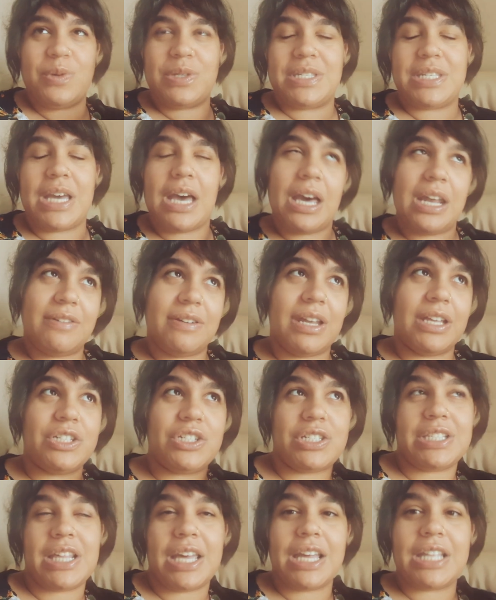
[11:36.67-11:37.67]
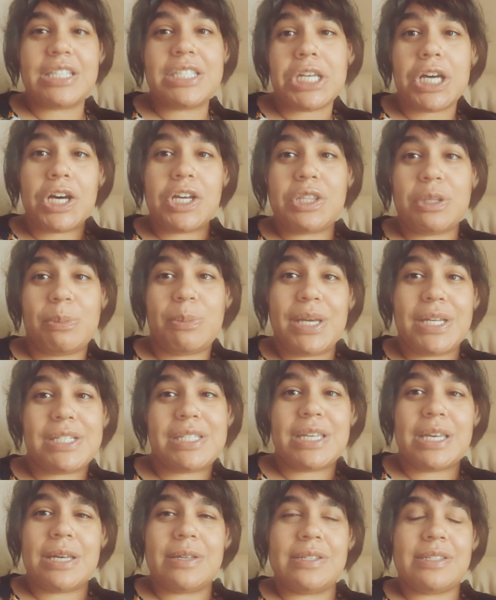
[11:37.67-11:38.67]
It's kind of not just, like, tug the
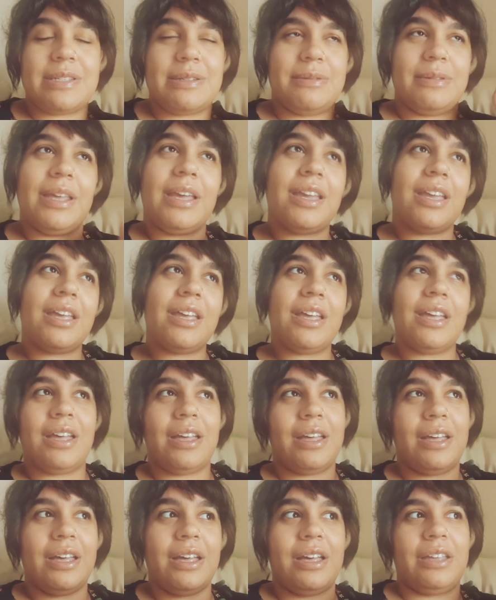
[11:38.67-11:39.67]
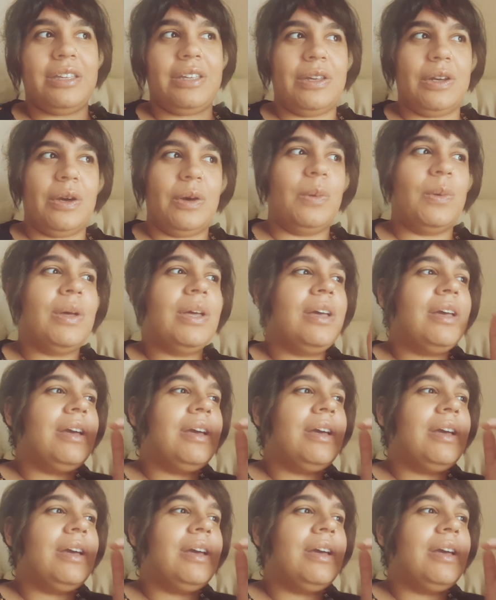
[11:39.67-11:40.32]
pigtails and, like, haha, you know.